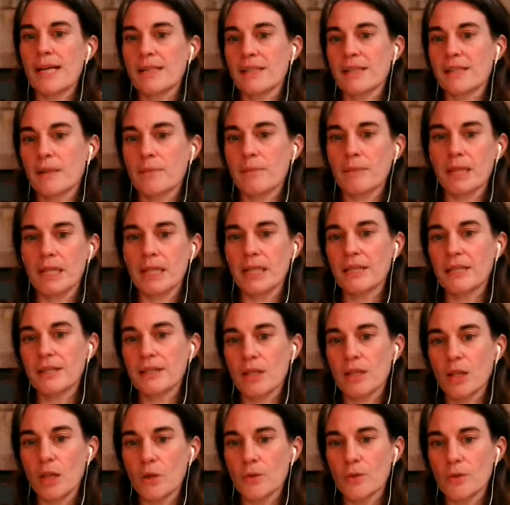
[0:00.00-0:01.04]
as somebody gets
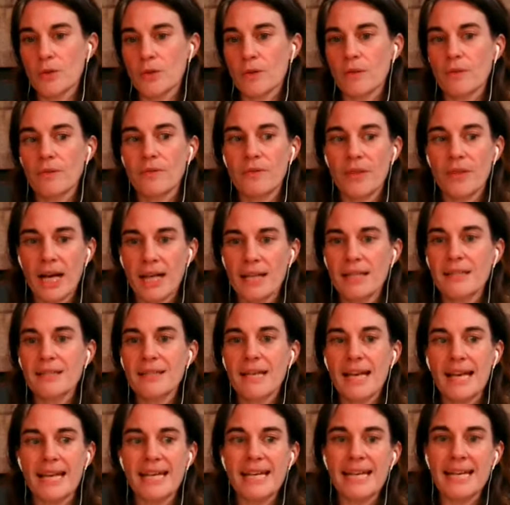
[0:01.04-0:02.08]
closer. That is
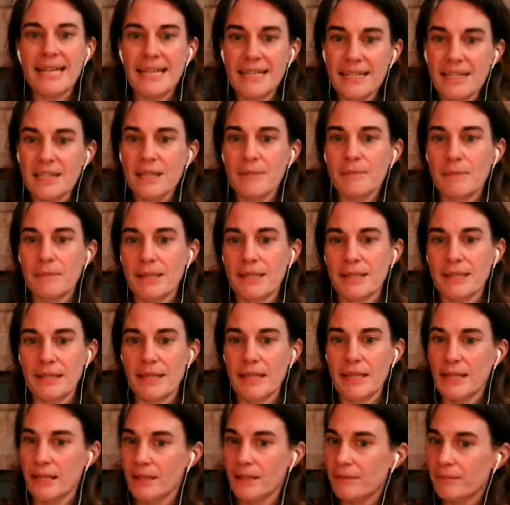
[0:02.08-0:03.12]
an
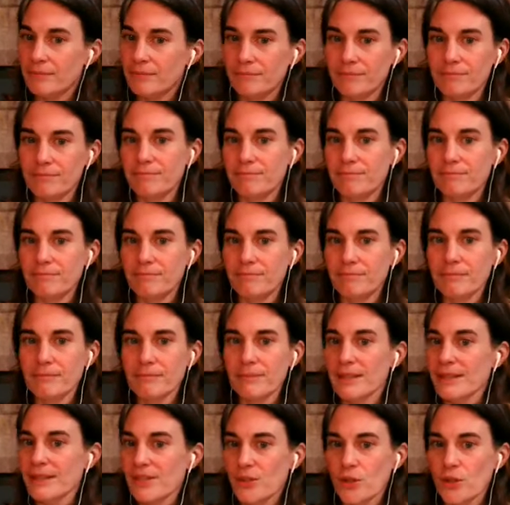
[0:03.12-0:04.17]
intimacy,
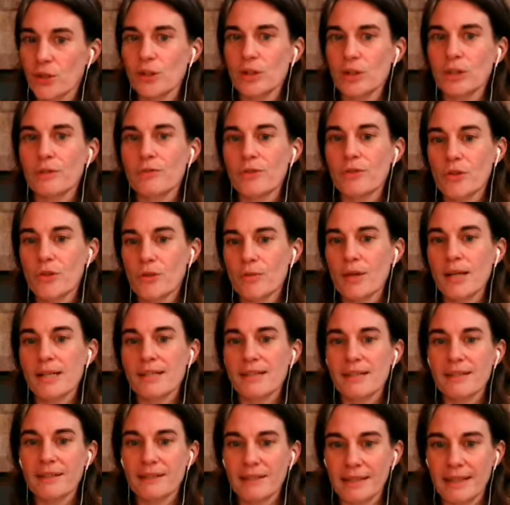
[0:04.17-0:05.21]
circle of
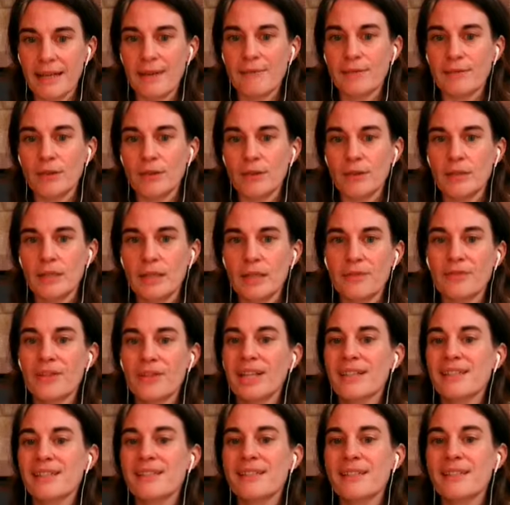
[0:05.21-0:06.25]
trust level.
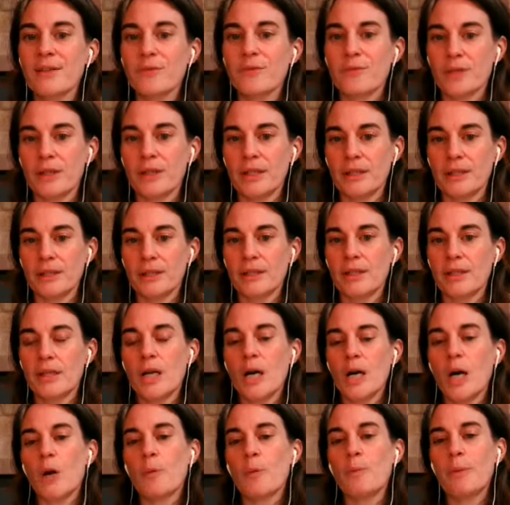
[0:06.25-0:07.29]
That is different.
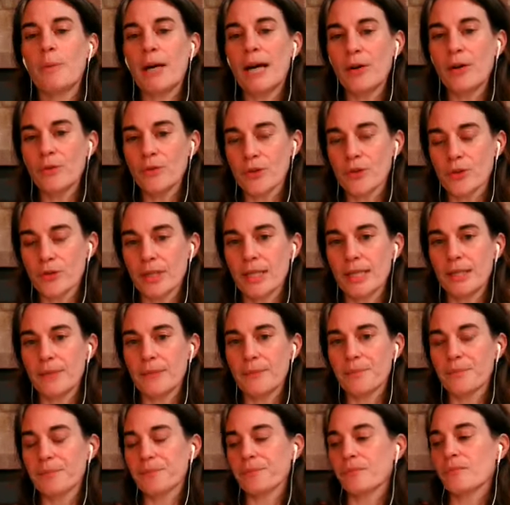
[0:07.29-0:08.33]
A boundary
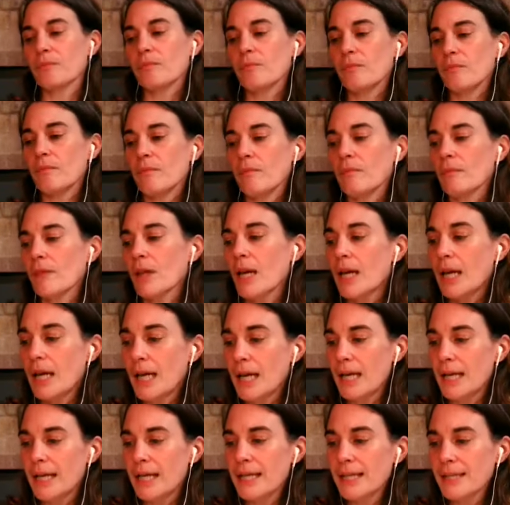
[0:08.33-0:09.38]

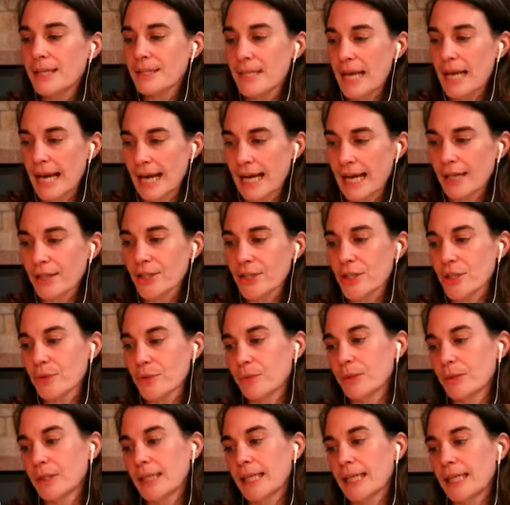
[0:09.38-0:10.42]
is
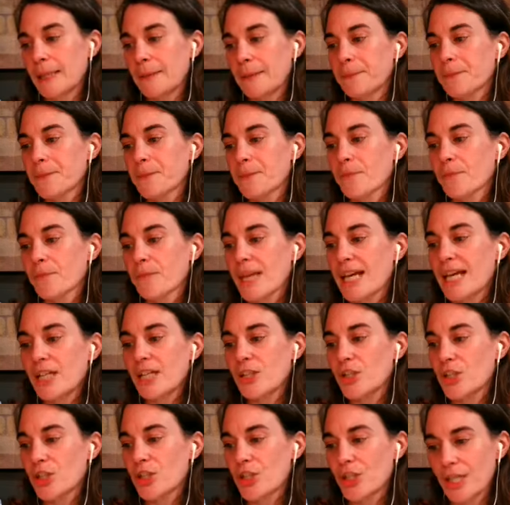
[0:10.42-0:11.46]
actually a
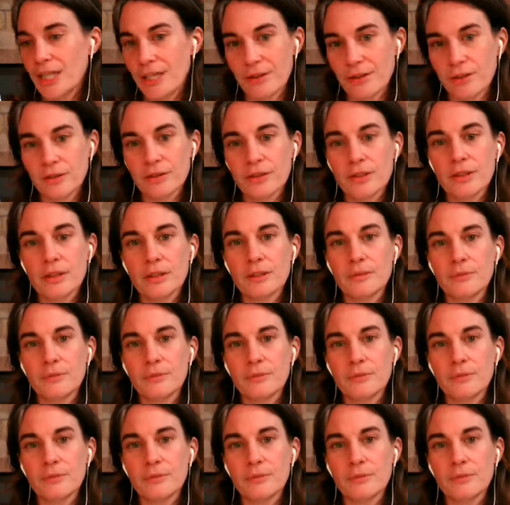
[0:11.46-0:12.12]
shield